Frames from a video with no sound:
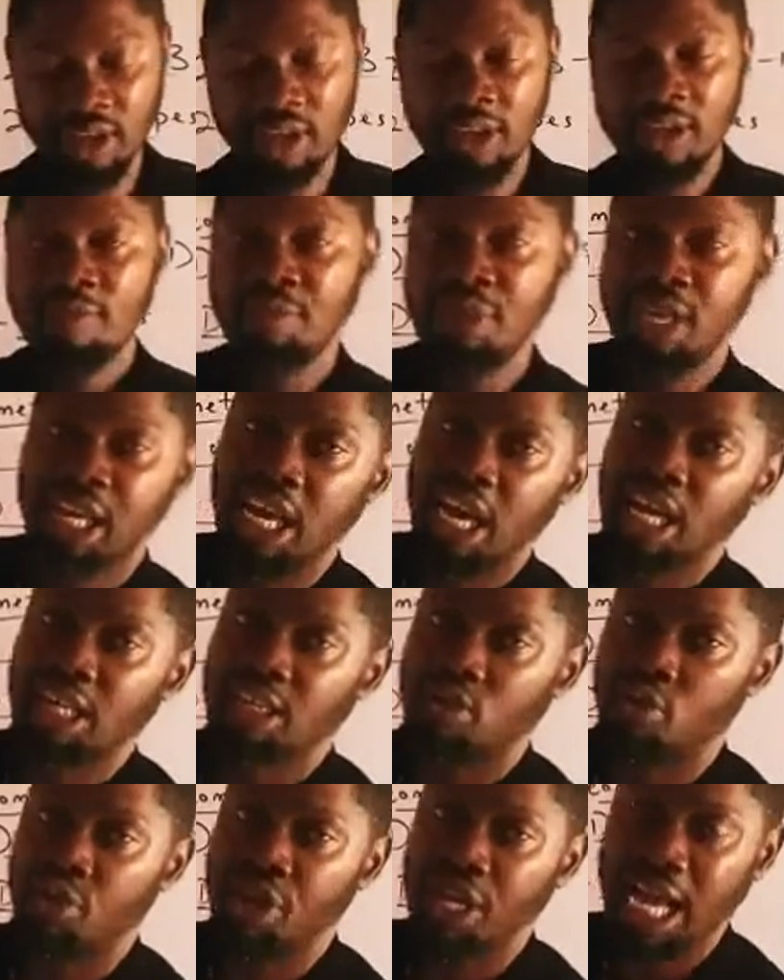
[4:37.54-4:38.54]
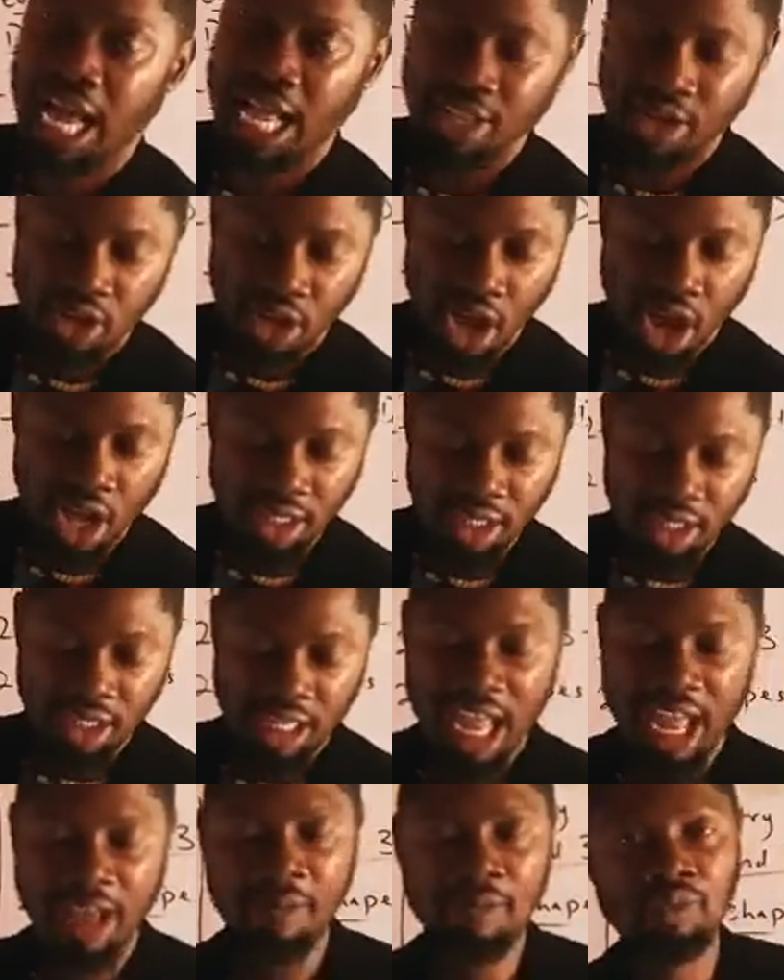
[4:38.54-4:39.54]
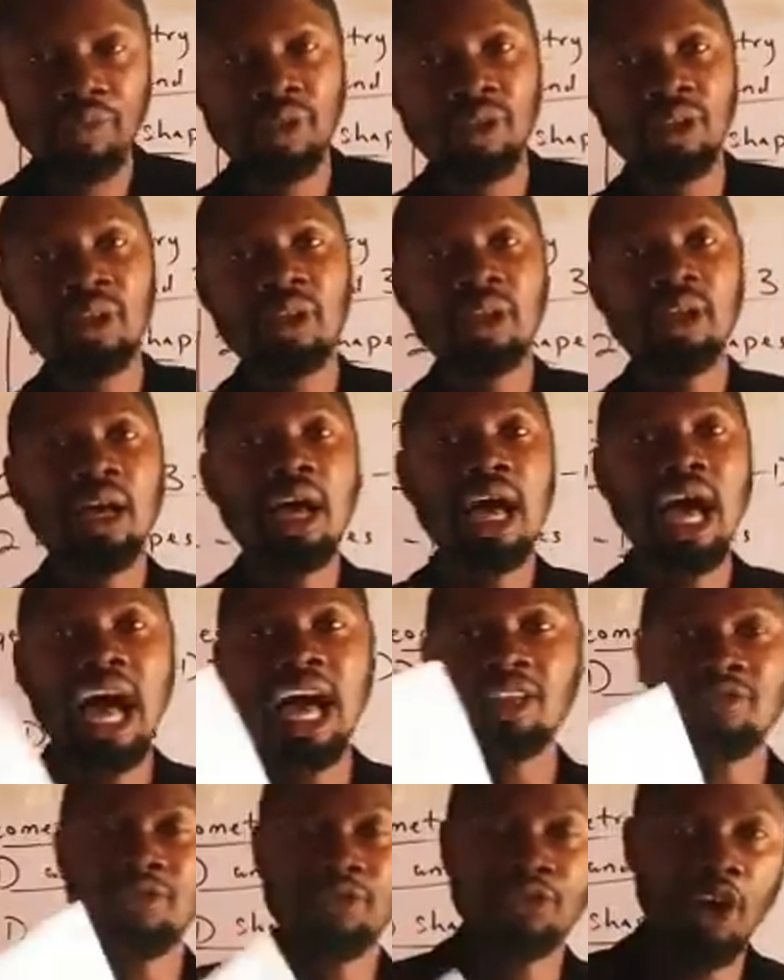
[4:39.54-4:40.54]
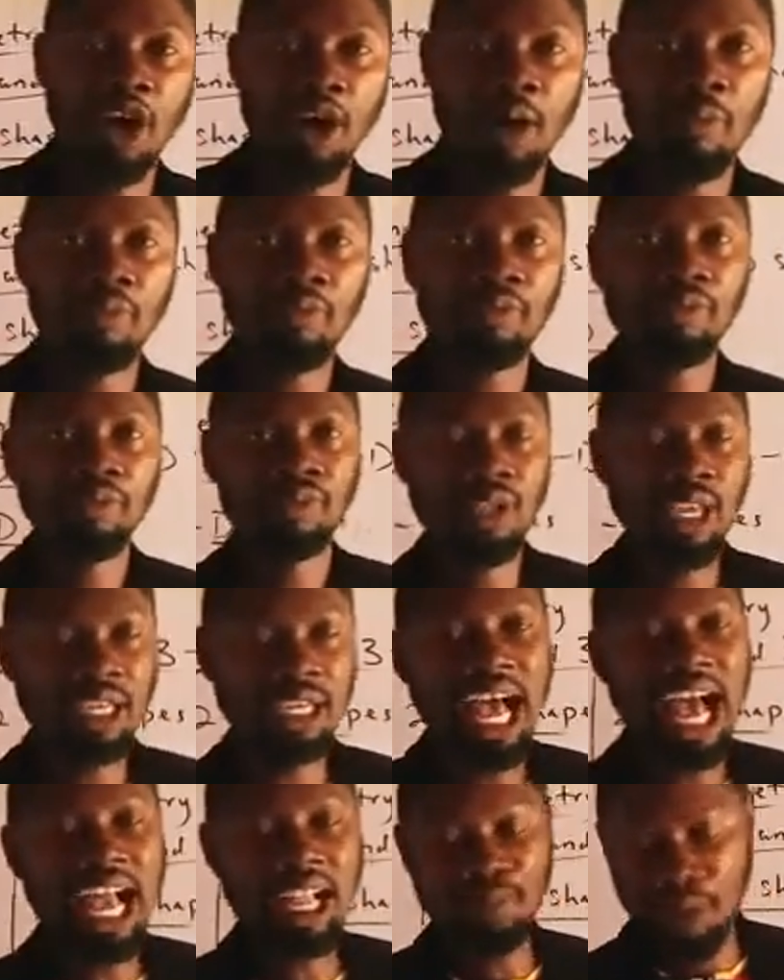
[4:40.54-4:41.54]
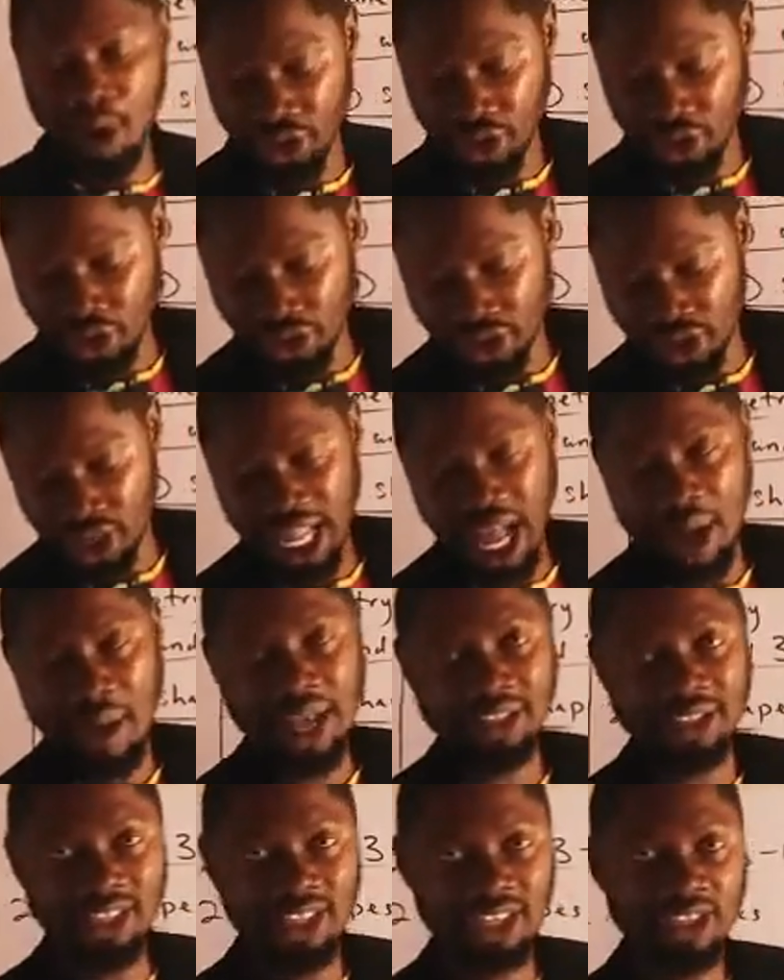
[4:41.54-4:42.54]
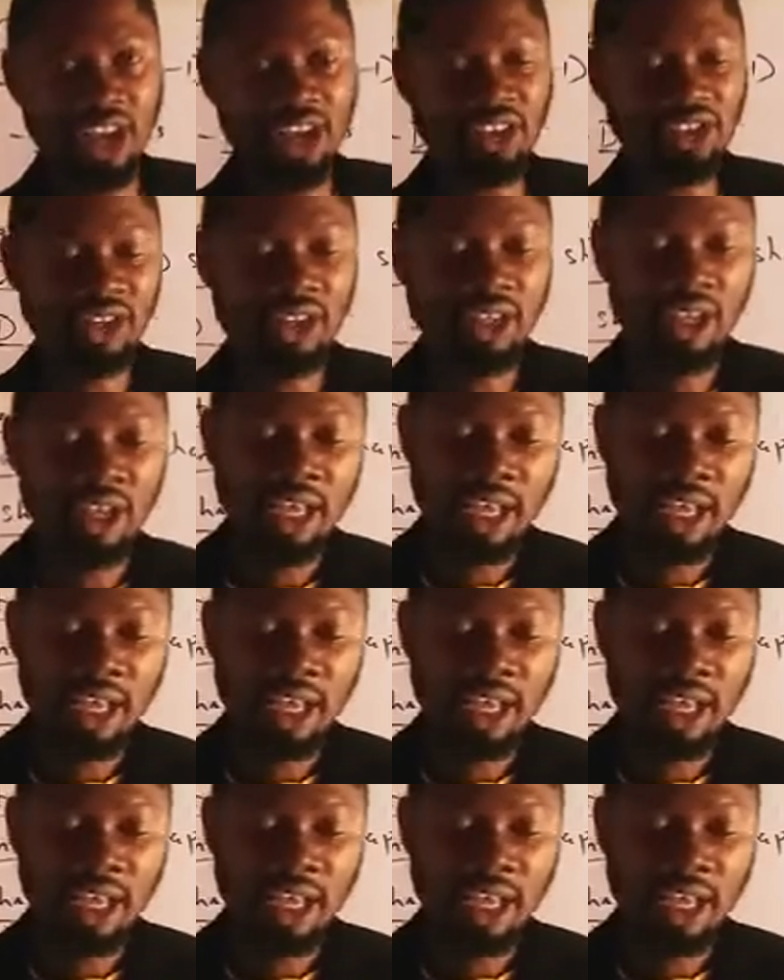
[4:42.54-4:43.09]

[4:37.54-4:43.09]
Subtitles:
because we can cut them out from the cardboard using our scissors.